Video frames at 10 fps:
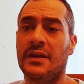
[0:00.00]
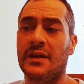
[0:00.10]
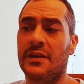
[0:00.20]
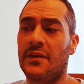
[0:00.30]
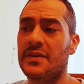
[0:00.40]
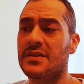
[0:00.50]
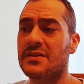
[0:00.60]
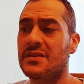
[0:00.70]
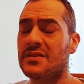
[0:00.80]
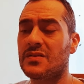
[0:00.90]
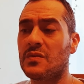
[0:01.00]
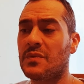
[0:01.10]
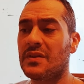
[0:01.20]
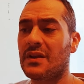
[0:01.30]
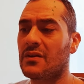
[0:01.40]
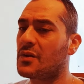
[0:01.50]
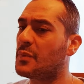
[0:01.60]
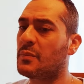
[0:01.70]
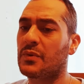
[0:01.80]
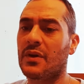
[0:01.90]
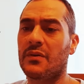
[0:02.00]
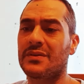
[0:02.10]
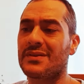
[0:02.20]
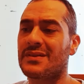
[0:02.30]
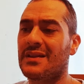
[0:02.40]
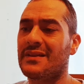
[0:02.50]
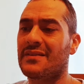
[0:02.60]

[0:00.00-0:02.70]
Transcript: You know, this is something that a lot of people don't understand.